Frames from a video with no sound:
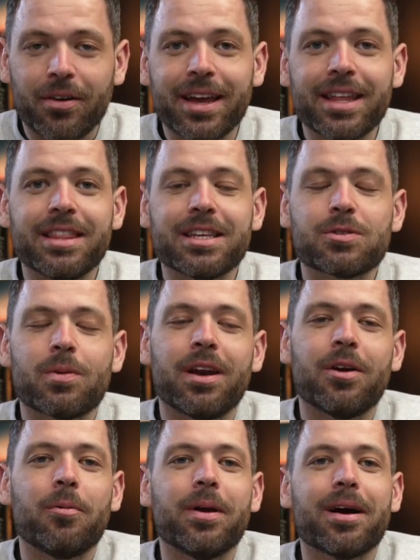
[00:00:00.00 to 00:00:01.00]
In this one,
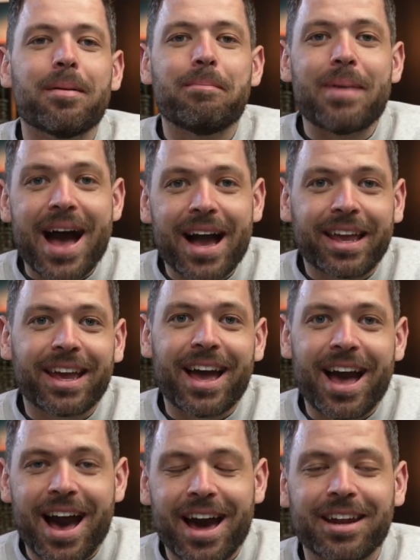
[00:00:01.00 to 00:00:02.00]
we are back
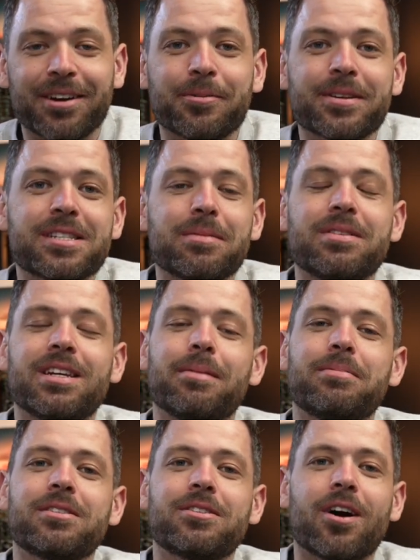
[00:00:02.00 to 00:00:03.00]
at it with some
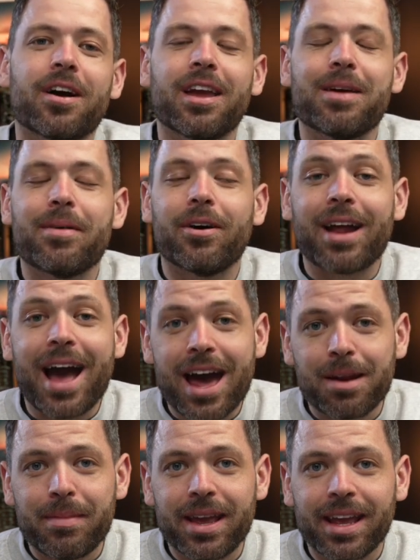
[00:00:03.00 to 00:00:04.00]
tips talking about how to
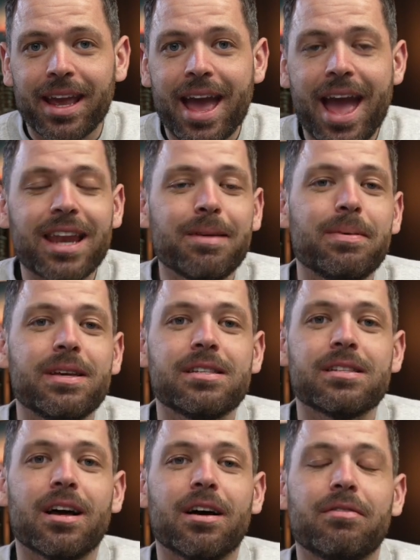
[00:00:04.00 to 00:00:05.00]
make any piece
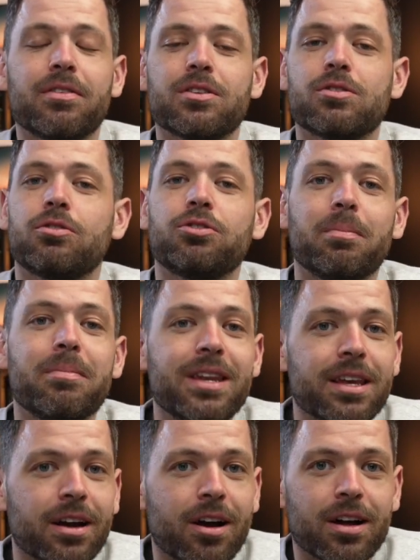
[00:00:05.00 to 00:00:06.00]
of social media
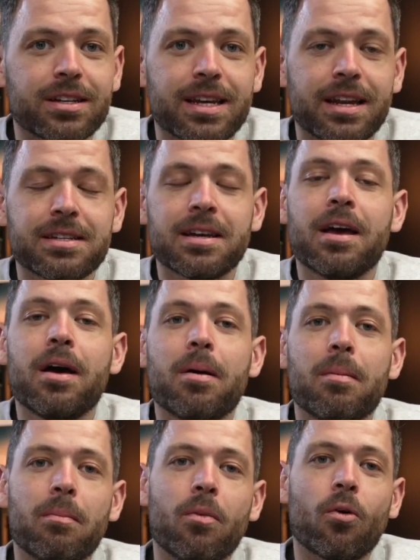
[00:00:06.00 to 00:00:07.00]
content
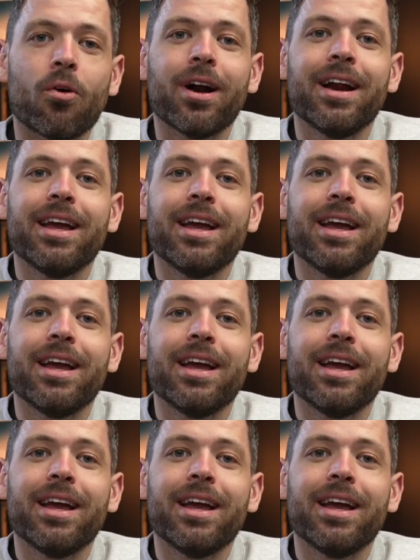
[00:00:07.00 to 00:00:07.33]
more